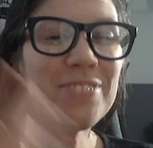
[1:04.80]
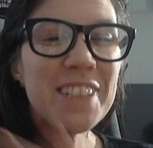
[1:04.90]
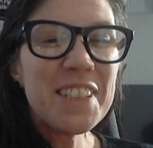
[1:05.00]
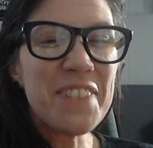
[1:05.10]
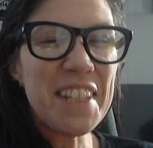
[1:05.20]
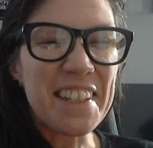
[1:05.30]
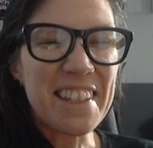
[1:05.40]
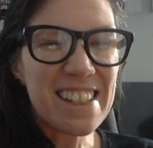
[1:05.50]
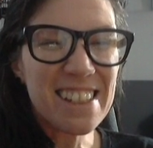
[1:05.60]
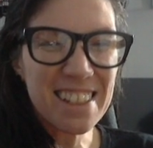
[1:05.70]
me.
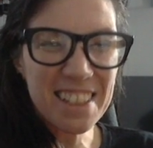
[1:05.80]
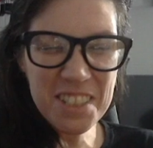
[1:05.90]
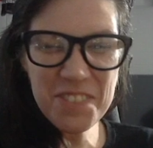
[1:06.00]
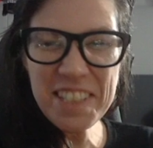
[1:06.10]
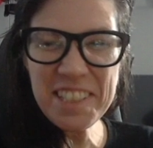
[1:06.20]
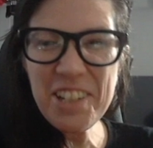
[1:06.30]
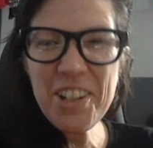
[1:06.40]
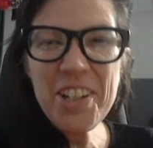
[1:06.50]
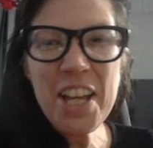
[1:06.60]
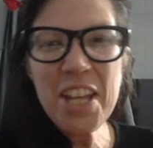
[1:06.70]
It's Miss
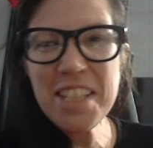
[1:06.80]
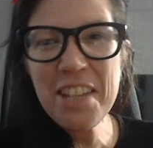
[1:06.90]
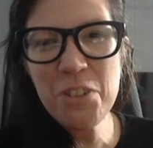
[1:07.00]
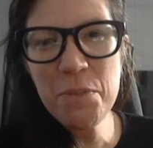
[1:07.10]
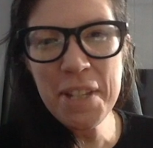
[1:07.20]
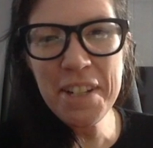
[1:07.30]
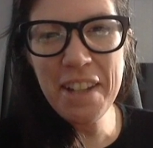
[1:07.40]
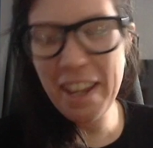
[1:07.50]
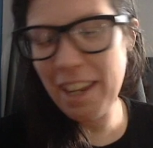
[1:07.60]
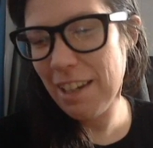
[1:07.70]
Neona. It's after
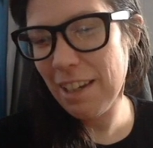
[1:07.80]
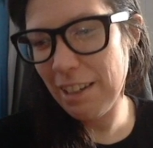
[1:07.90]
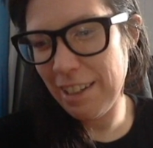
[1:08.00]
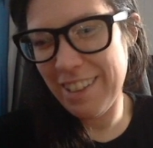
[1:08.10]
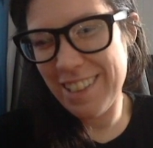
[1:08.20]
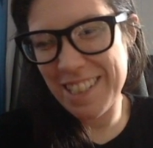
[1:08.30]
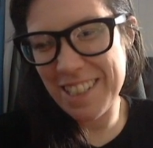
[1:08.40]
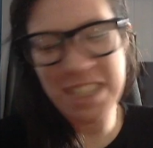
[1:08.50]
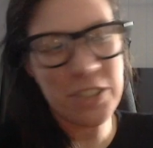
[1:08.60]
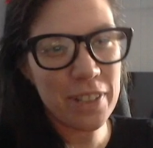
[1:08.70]
midnight. This is
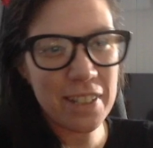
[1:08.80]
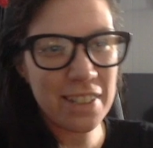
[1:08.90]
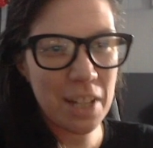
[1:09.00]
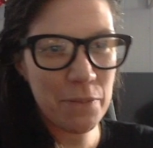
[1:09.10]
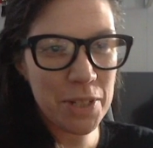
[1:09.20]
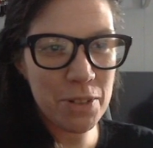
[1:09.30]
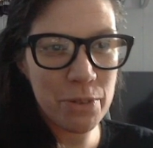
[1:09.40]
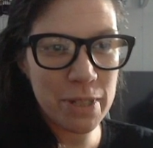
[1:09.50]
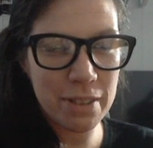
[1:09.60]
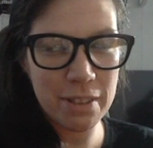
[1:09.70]
the only time I do it
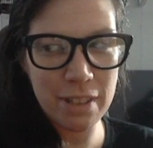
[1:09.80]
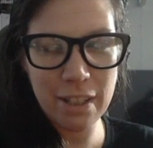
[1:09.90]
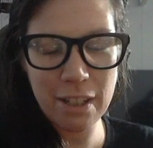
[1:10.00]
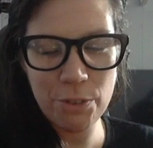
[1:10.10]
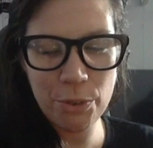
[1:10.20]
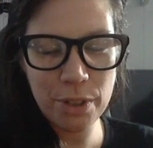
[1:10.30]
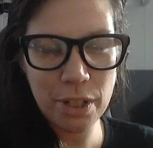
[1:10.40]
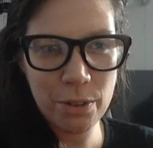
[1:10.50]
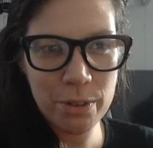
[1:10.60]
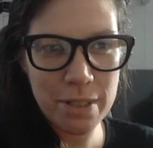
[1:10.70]
when, like, everyone I
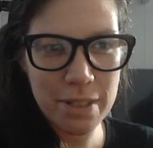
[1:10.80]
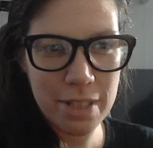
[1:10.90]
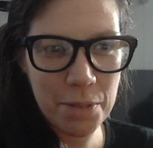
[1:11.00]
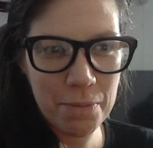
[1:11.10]
know is asleep.